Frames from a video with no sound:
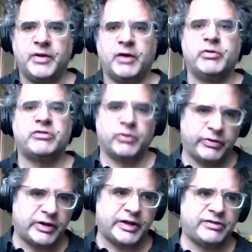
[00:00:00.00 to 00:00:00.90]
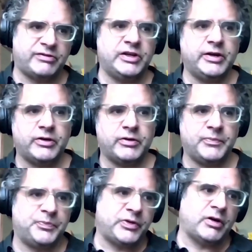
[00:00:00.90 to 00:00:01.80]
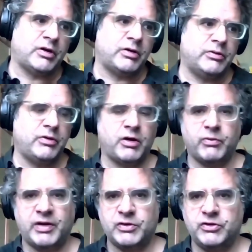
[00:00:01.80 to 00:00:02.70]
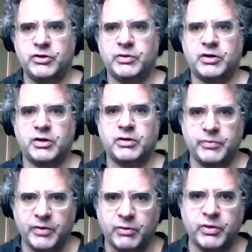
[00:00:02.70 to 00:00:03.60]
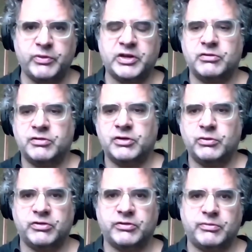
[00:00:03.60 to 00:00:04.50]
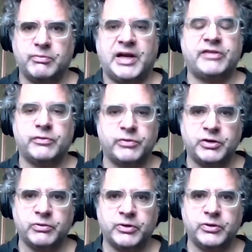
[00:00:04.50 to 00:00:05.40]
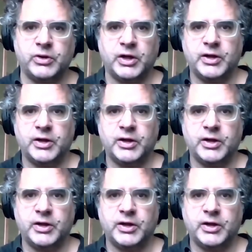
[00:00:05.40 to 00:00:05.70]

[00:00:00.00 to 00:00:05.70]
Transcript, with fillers: And we saw in the last year, our, our revenue and our, our what we could do just massively grew